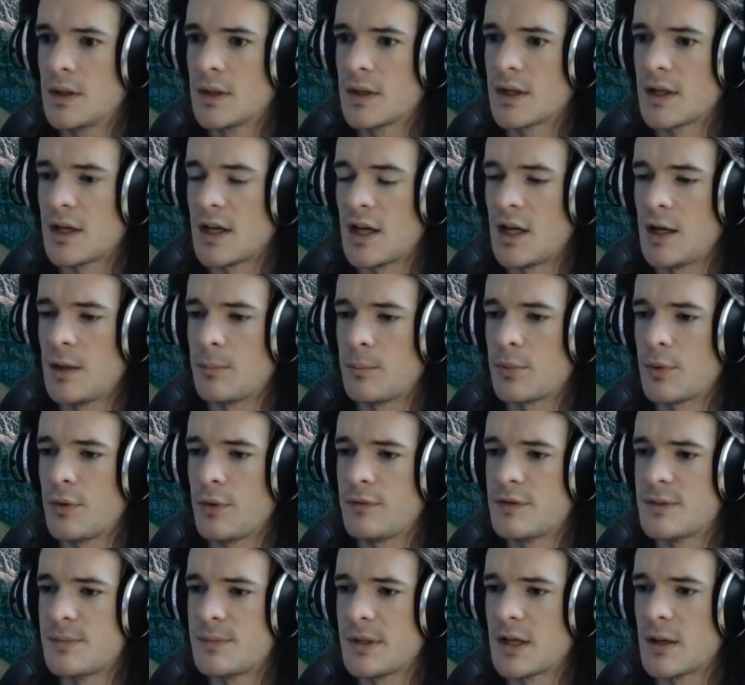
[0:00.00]
Can I
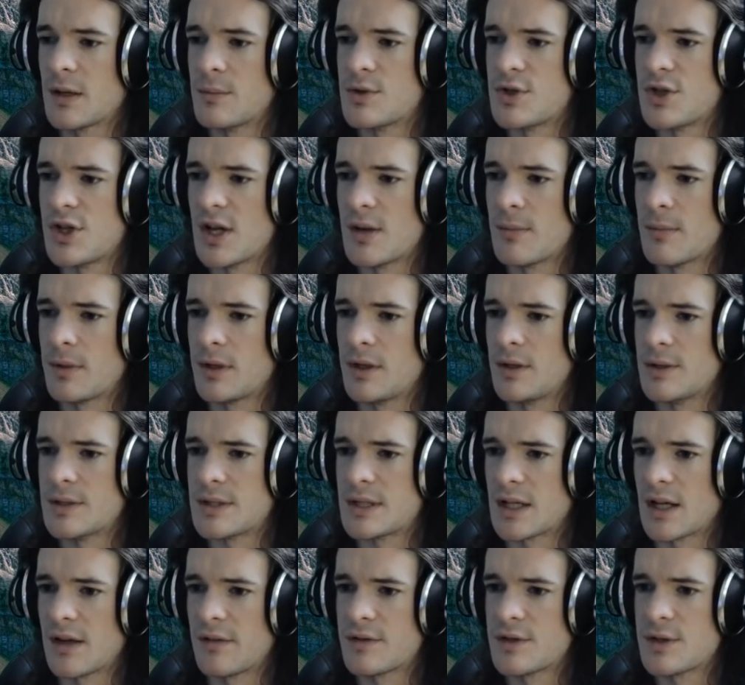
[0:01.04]
improve to become GM by
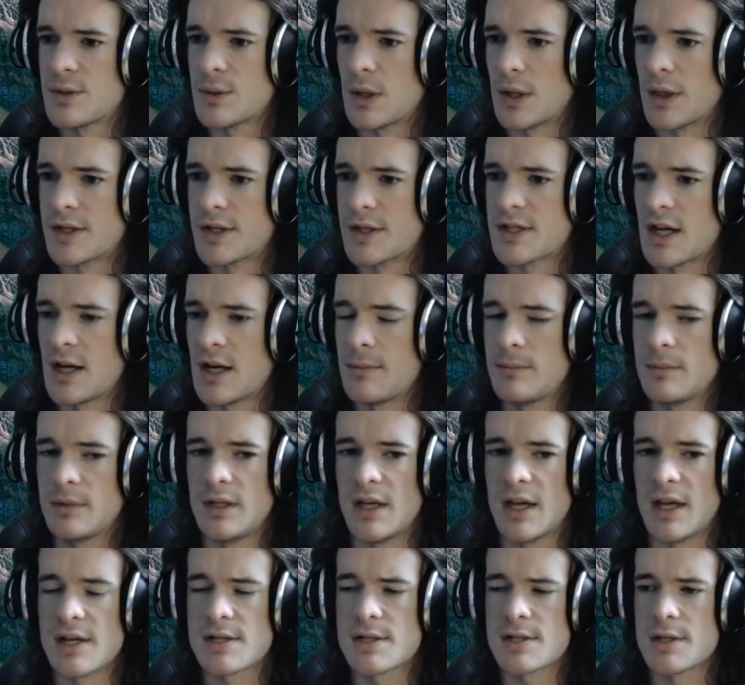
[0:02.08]
using F2 all the time?
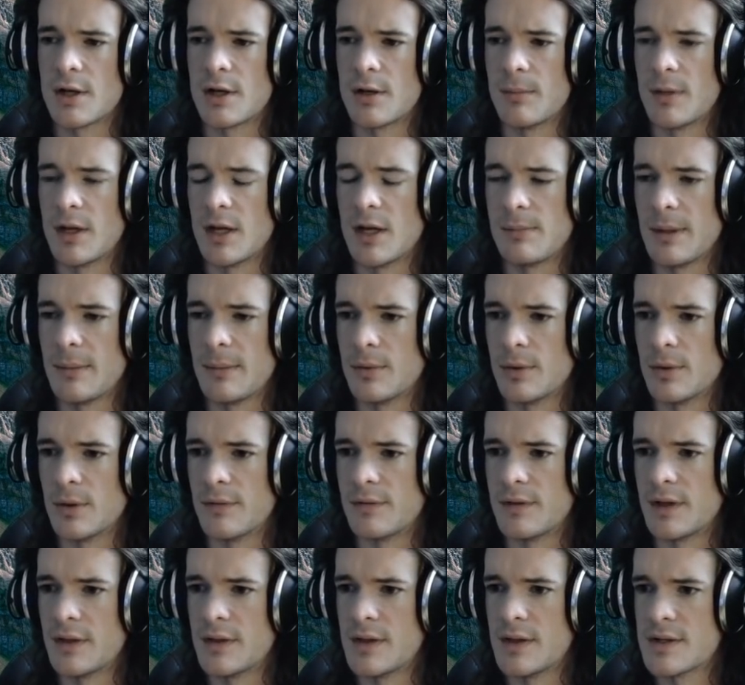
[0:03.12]
Yes, there are many people who
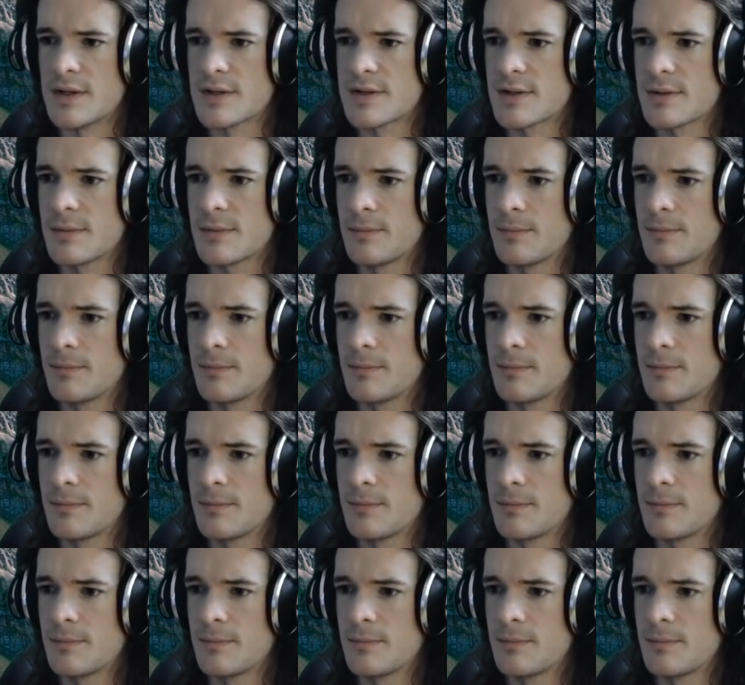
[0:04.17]
have done this.